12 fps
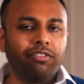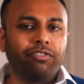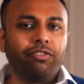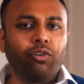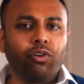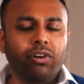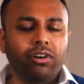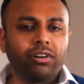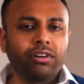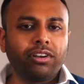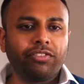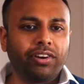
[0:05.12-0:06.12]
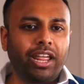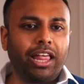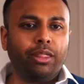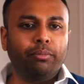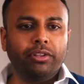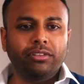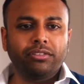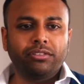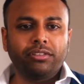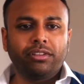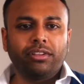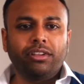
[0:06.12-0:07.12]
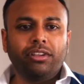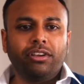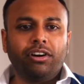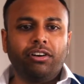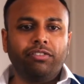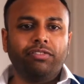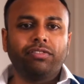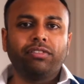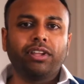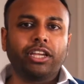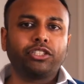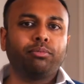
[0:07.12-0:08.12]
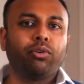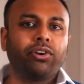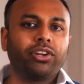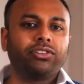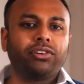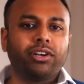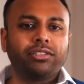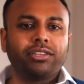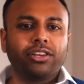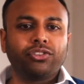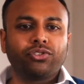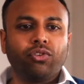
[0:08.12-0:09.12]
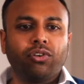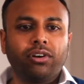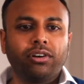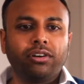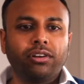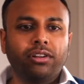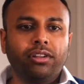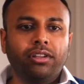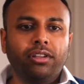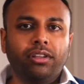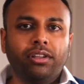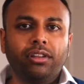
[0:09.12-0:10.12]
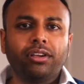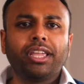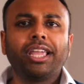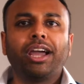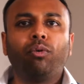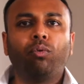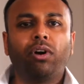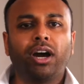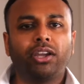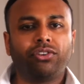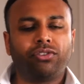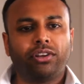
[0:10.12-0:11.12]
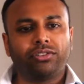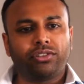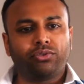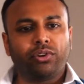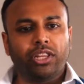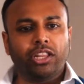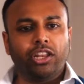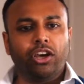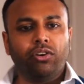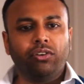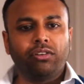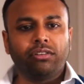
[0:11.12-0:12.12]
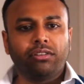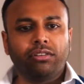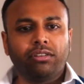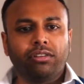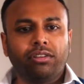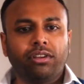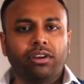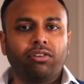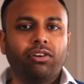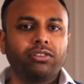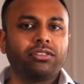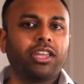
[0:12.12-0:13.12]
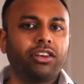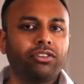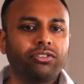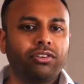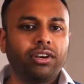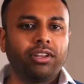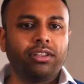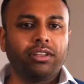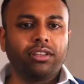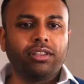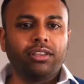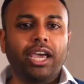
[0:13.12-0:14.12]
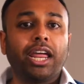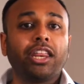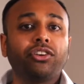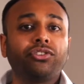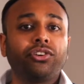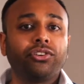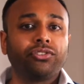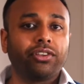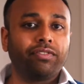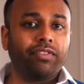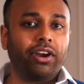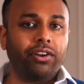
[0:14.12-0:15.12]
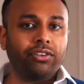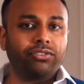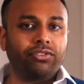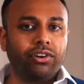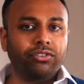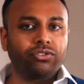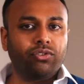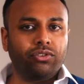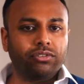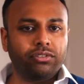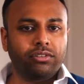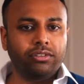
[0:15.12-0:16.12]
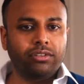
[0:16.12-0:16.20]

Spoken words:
4 different elements of exploring trust at its core, looking at why trust is really low across the industry, and introducing various trust scores.